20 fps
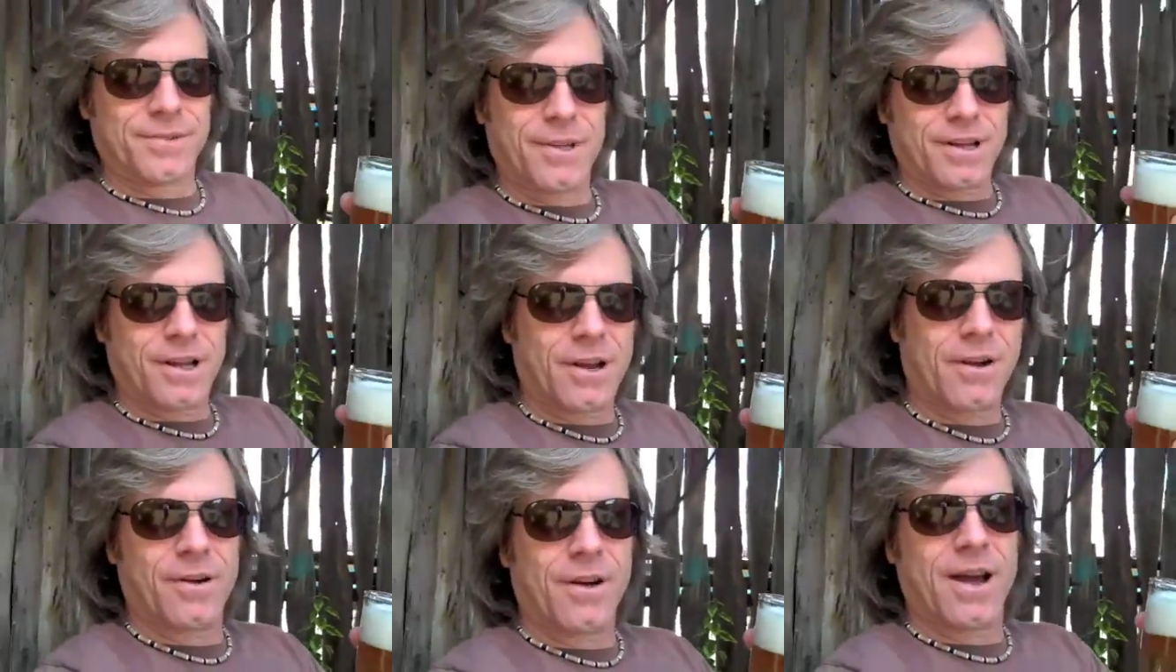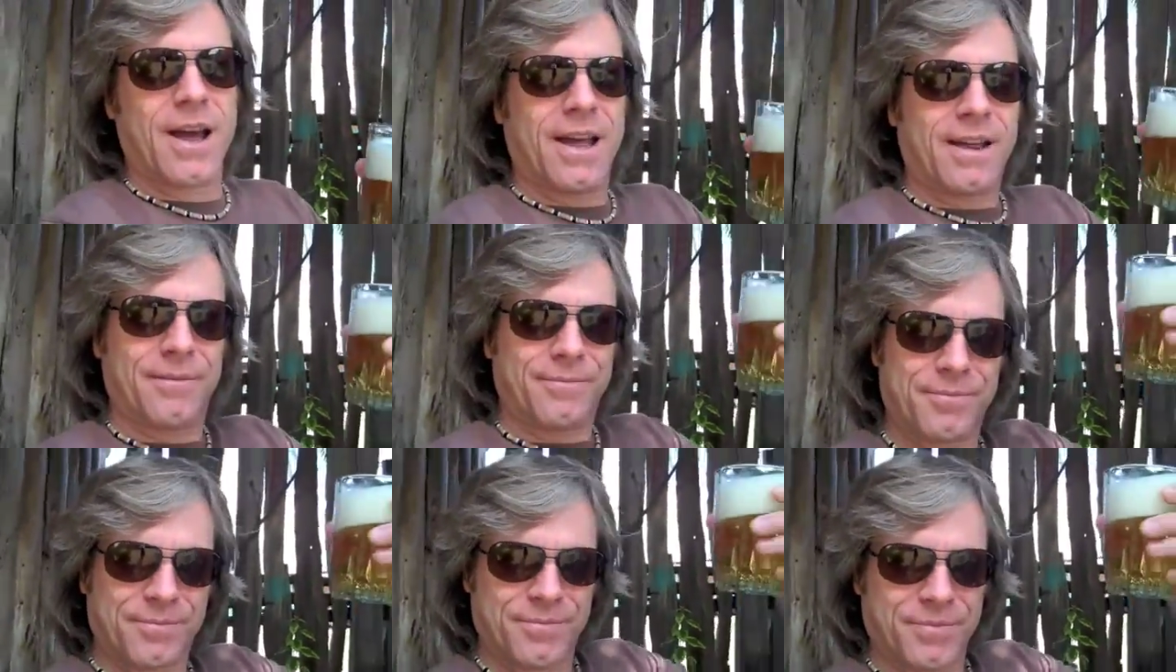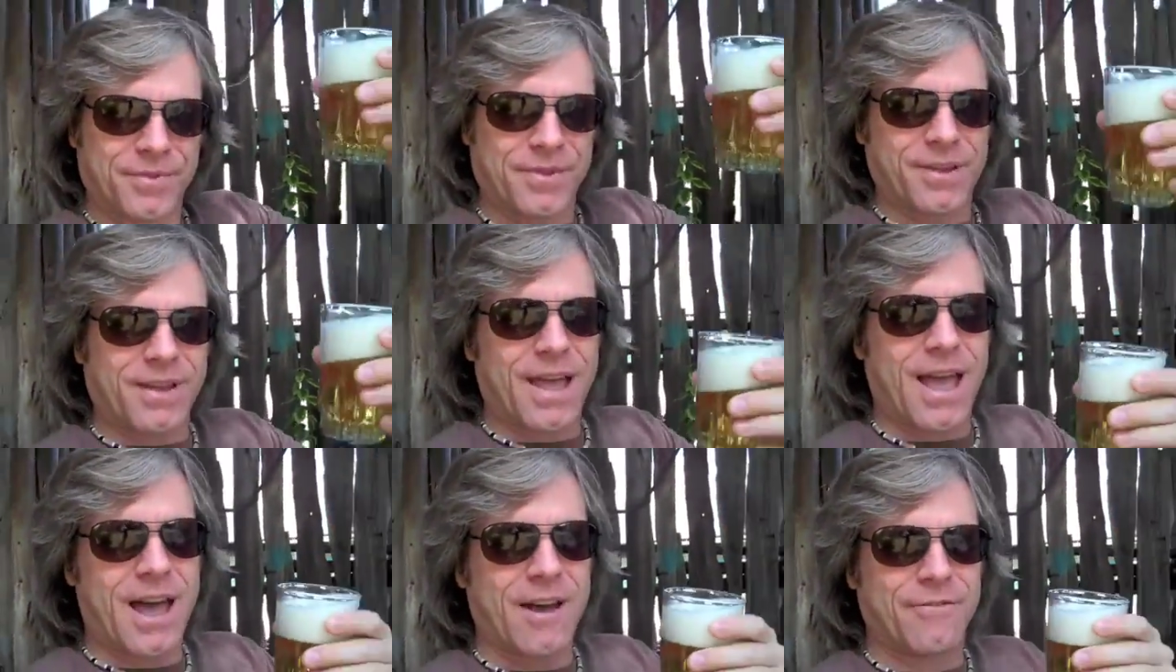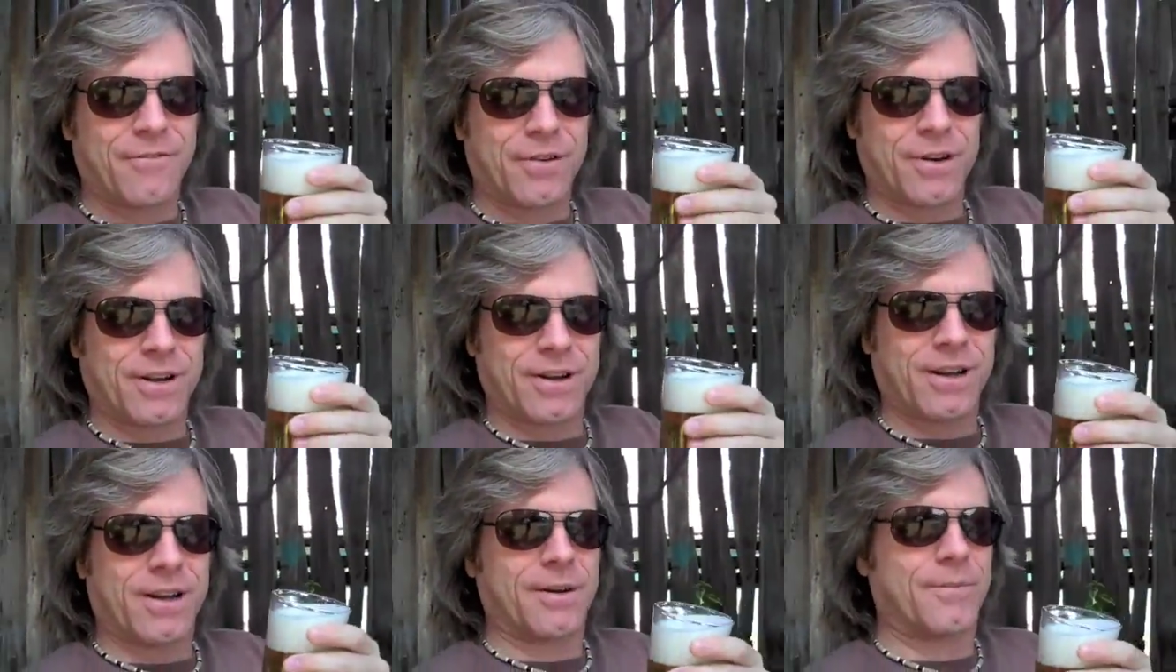All right,
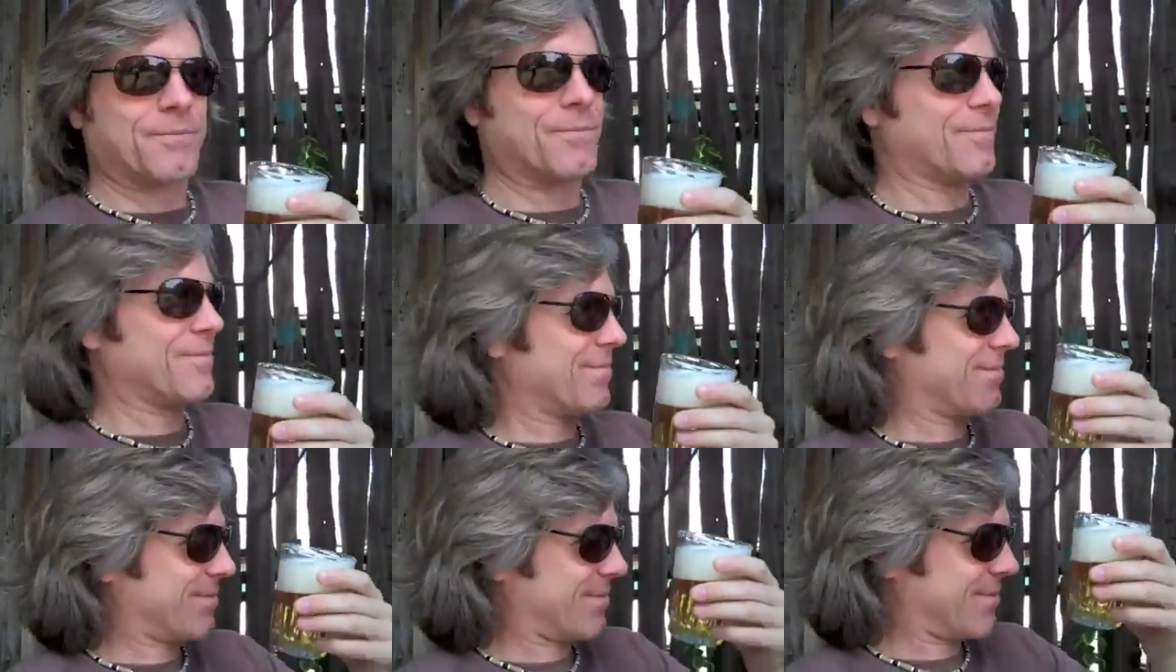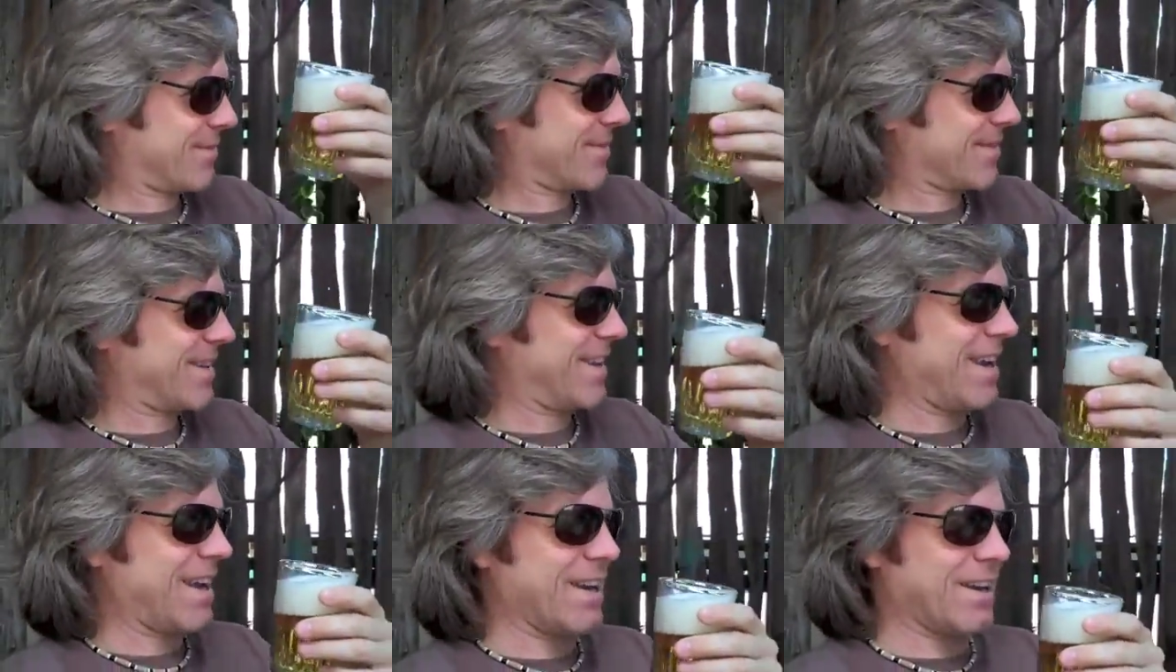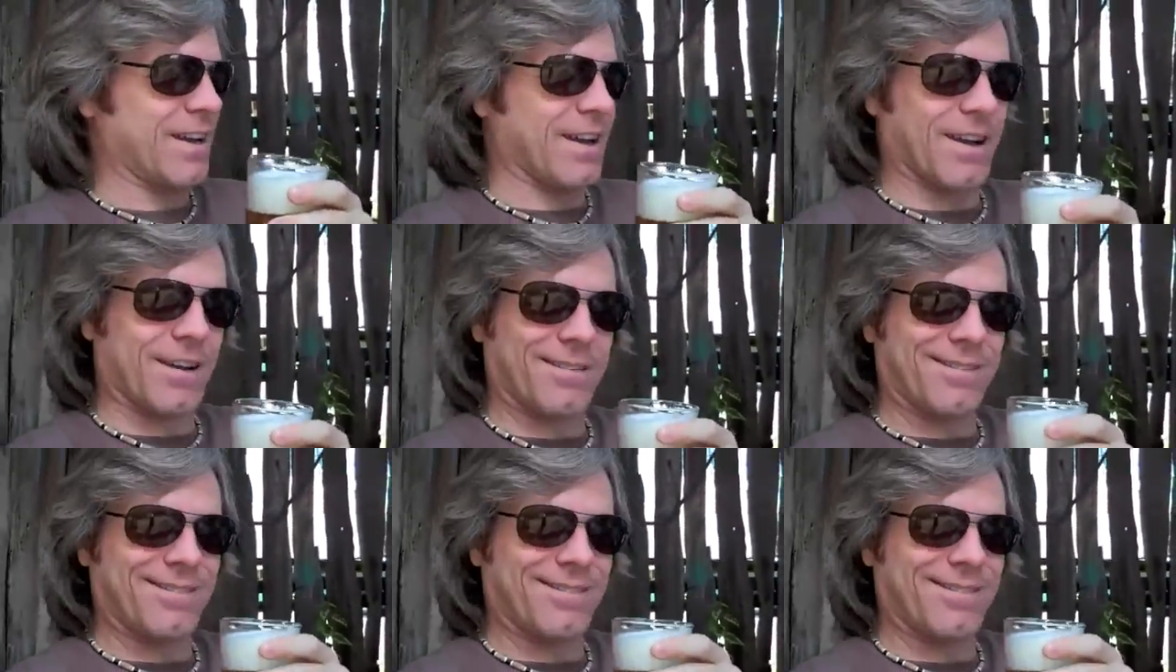Africa, Kenya.